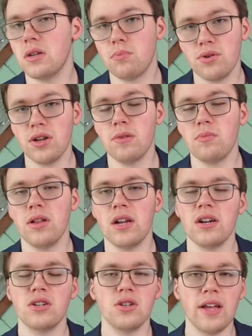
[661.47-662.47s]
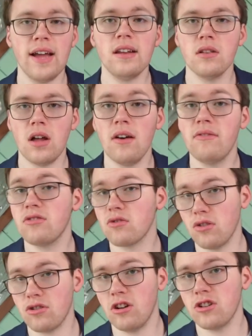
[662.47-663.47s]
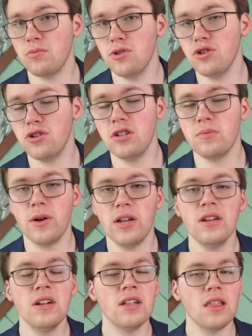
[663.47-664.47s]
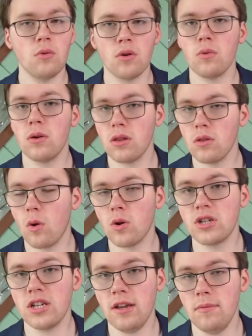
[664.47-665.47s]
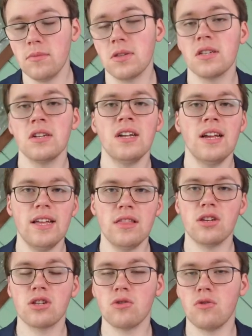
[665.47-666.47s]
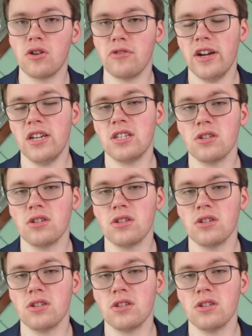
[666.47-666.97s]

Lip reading: a pretty good player. So they had a lot of scoring contributions, but they were one of the lower teams in the scoring race.